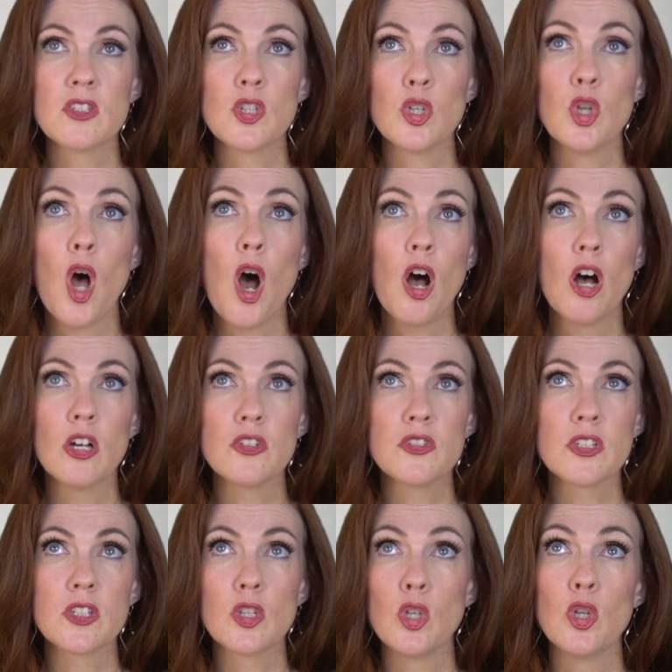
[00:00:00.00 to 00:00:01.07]
the
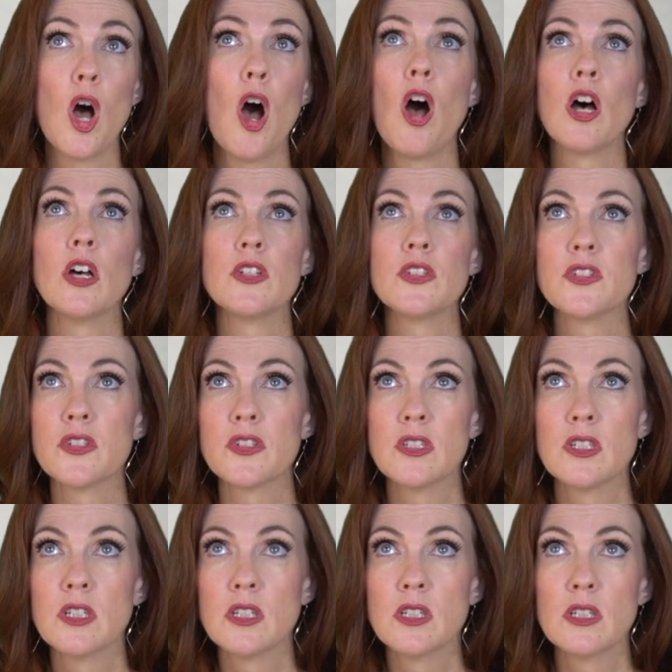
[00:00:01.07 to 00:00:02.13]
laws
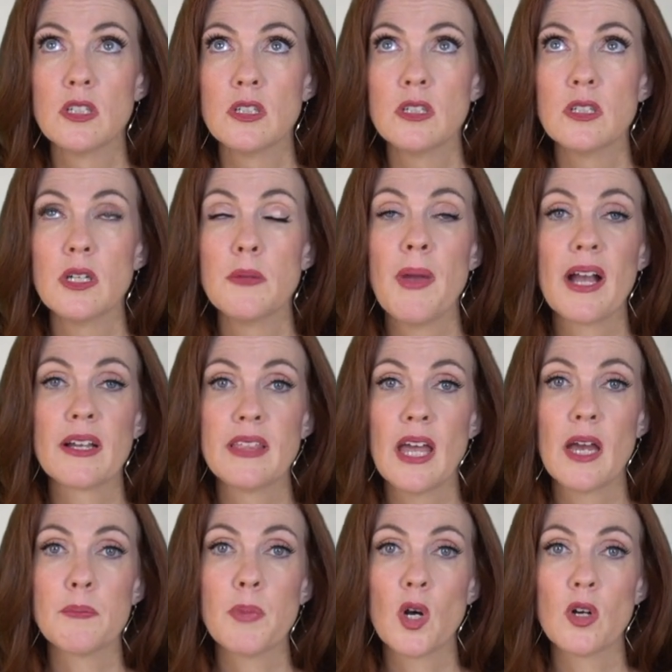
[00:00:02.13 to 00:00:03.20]
impact
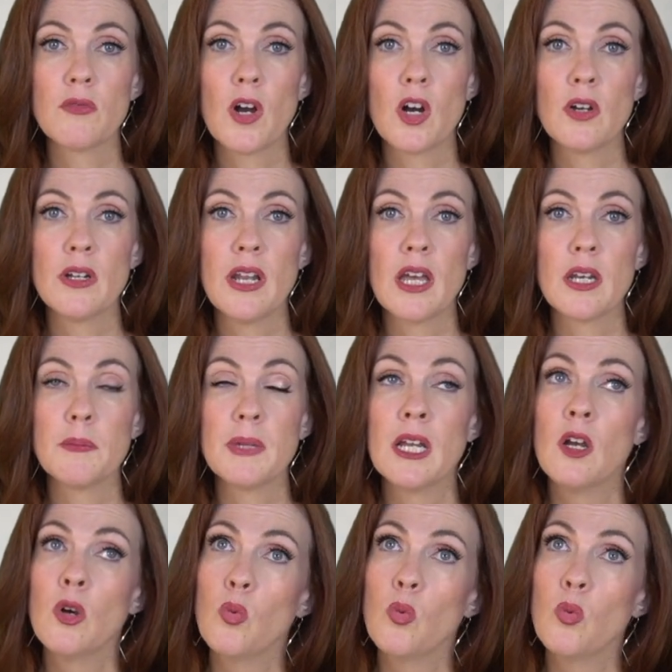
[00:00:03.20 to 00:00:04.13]
that part of our anatomy.